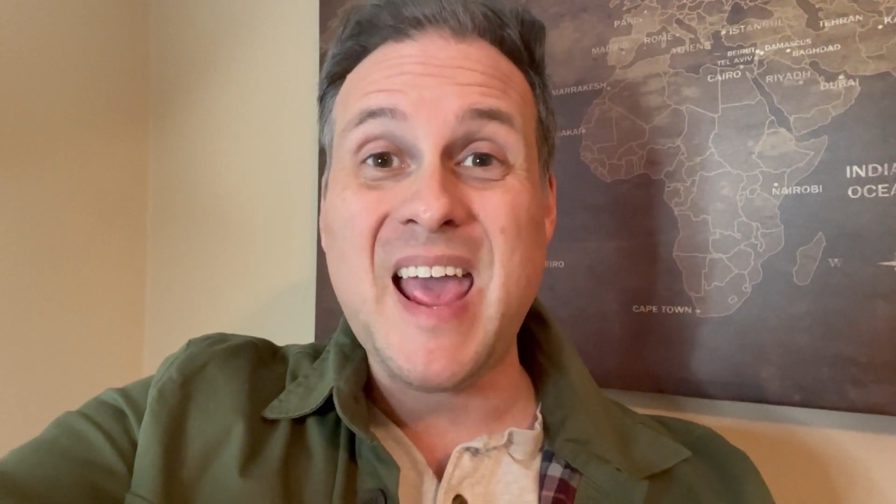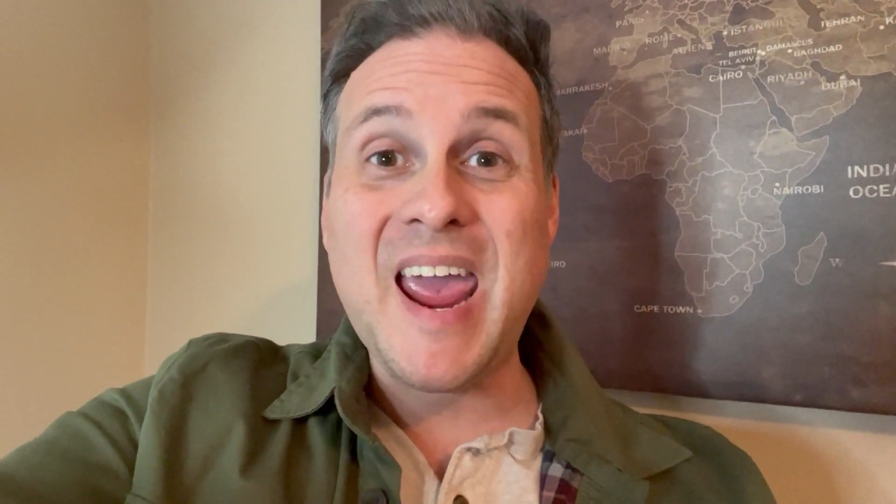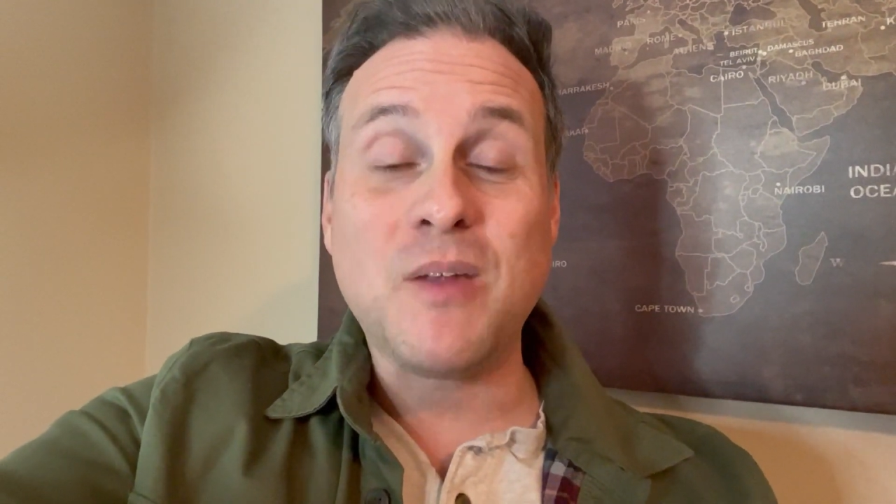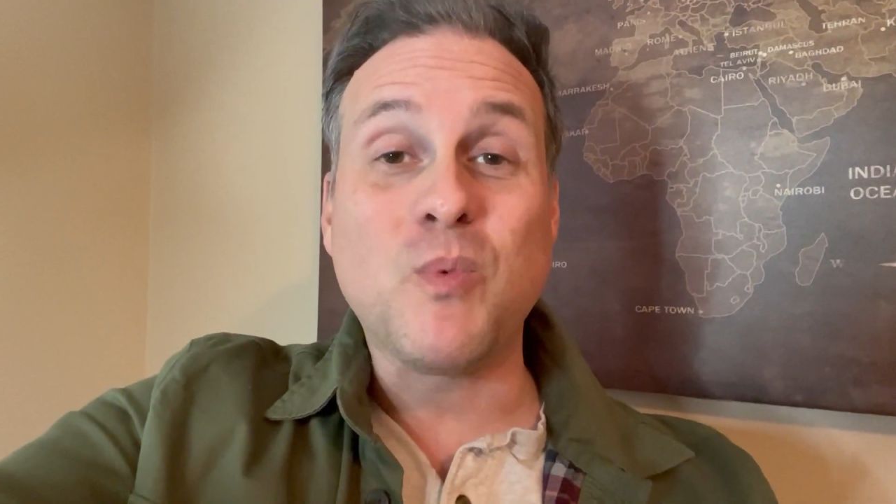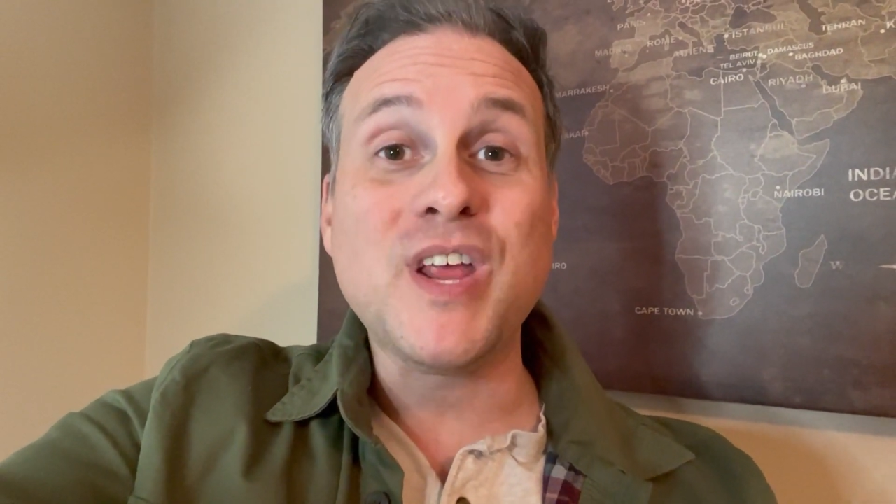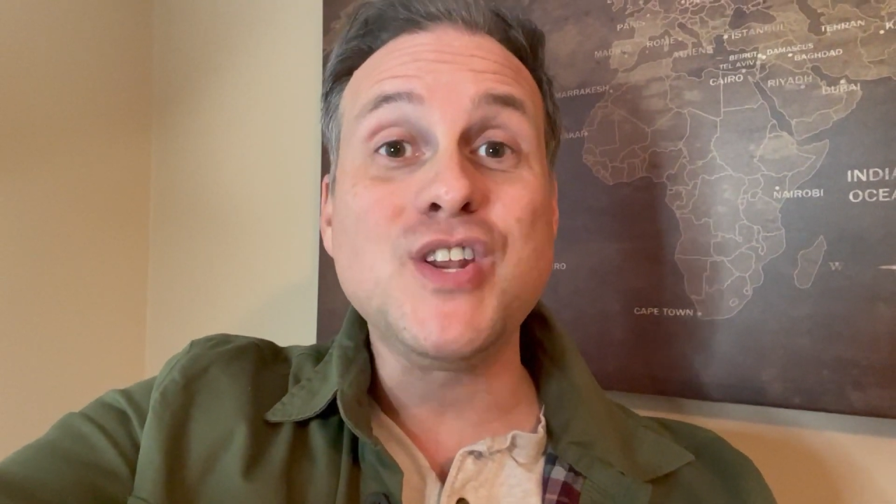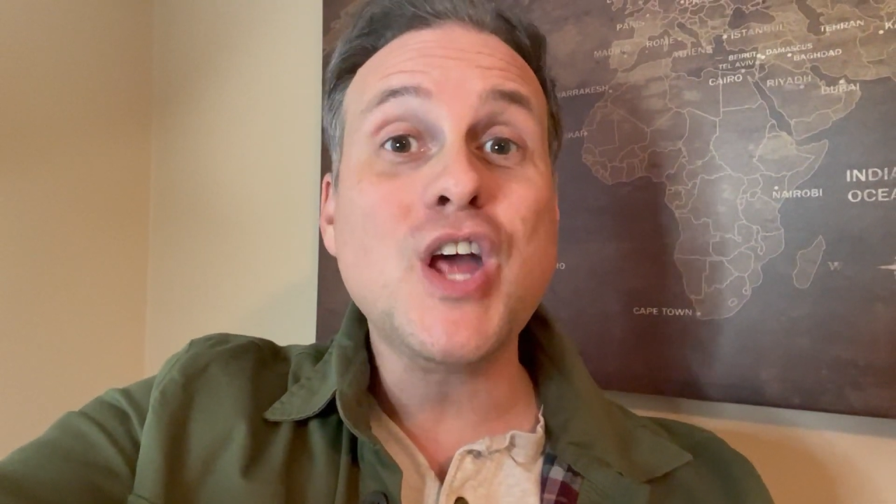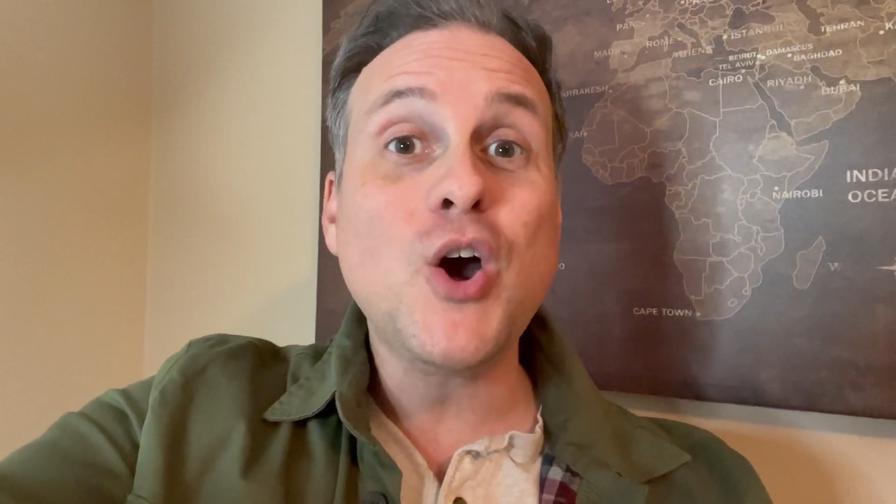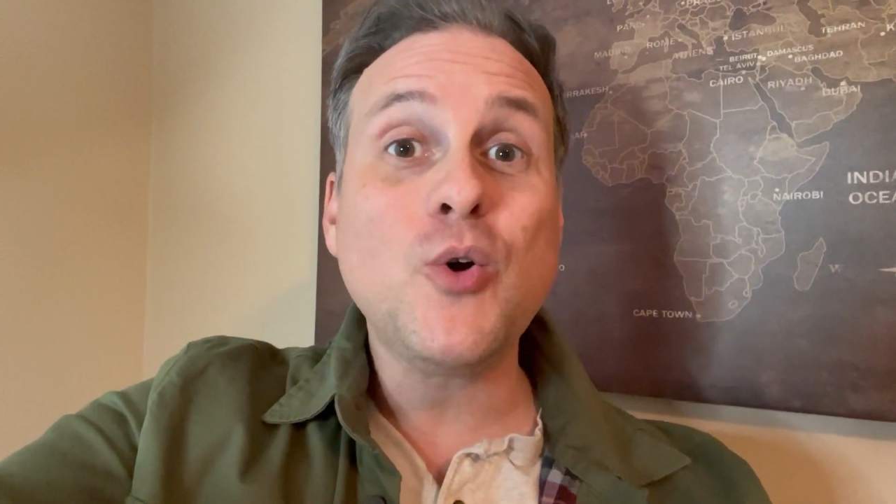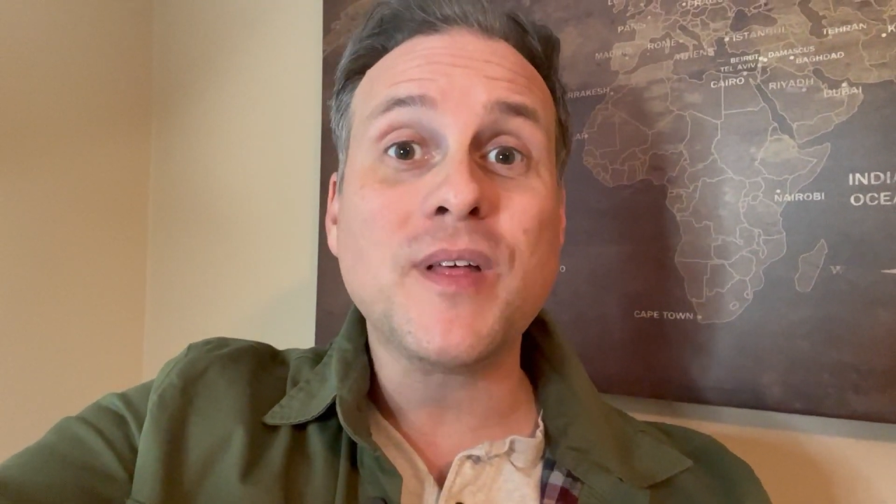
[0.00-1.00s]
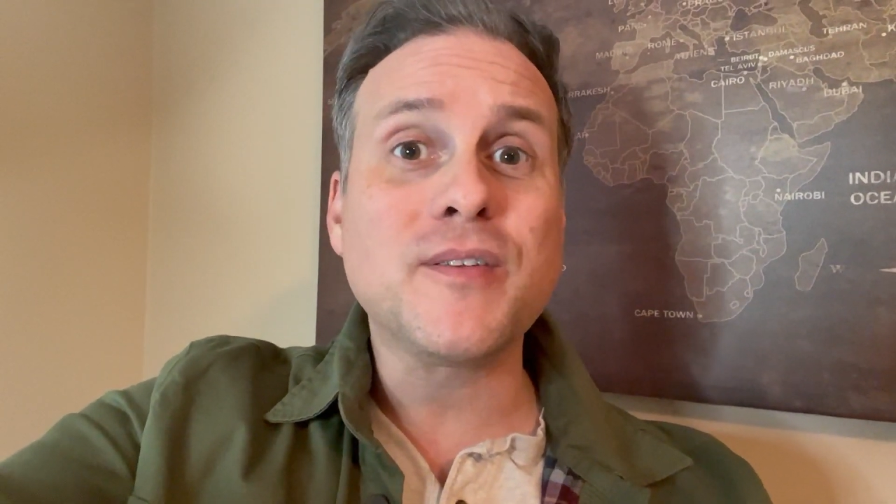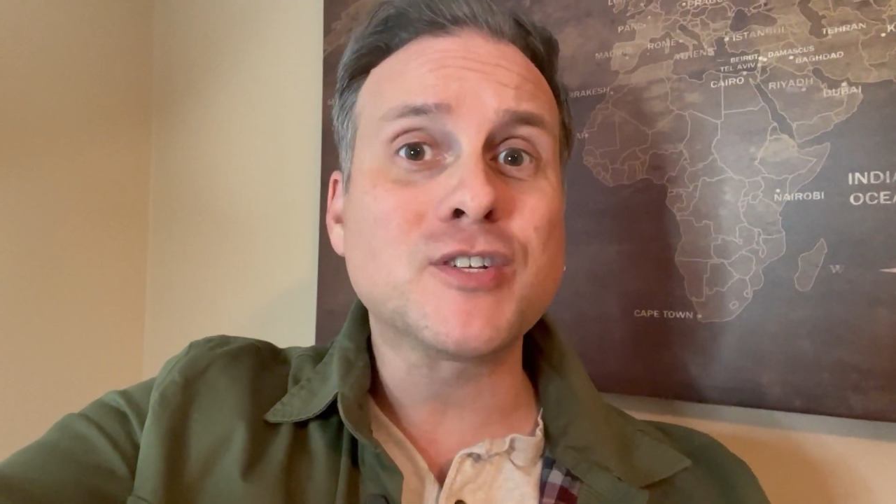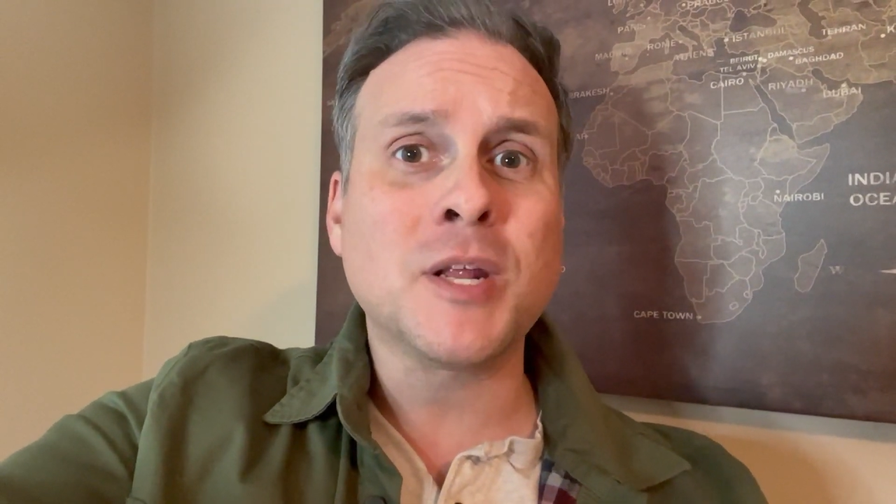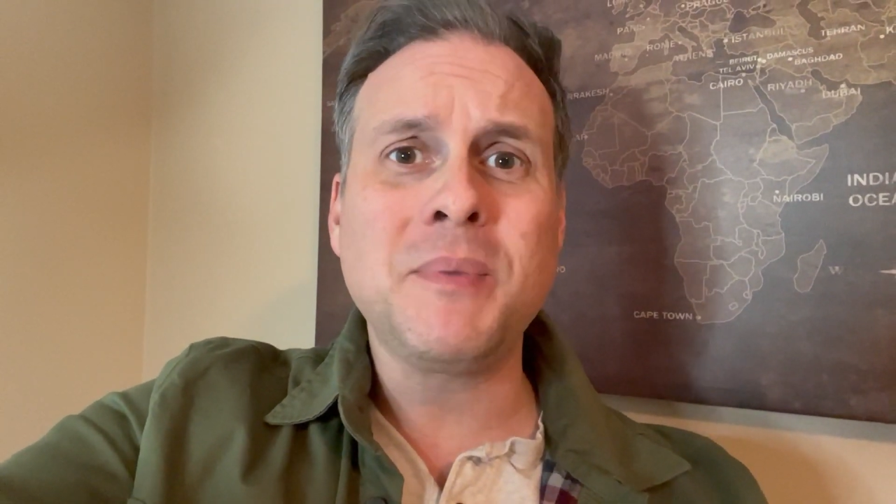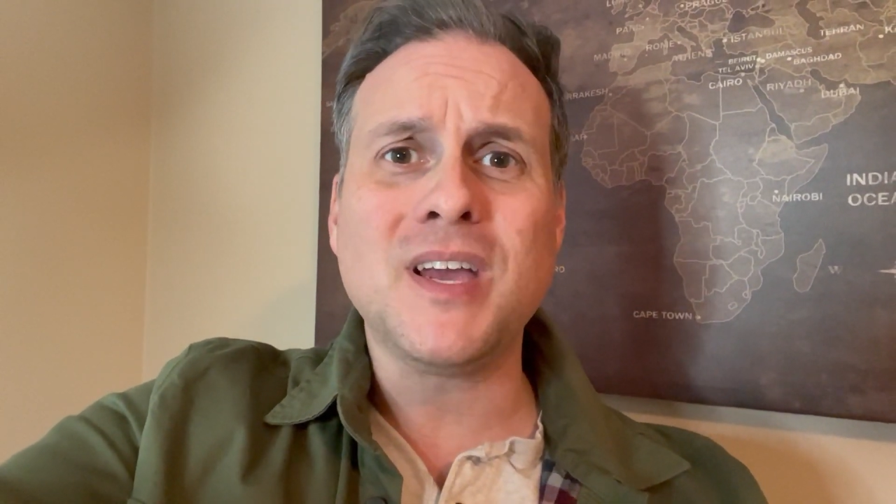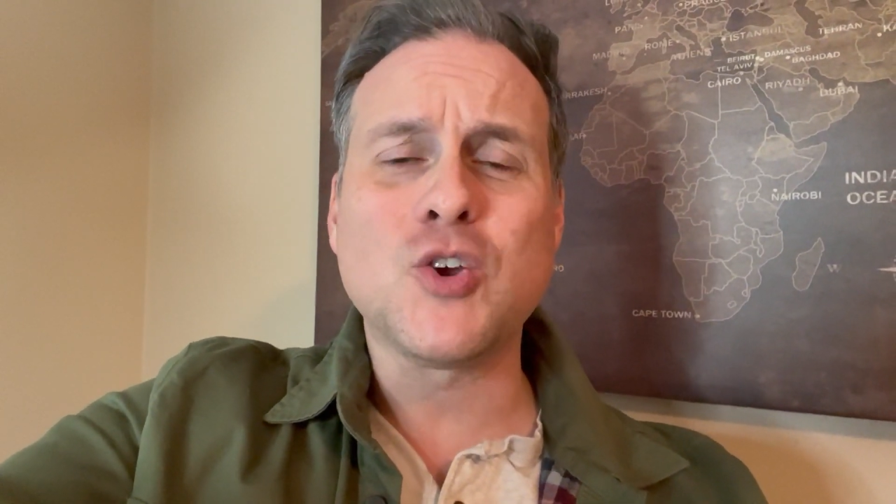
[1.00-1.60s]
and we know that there's going to be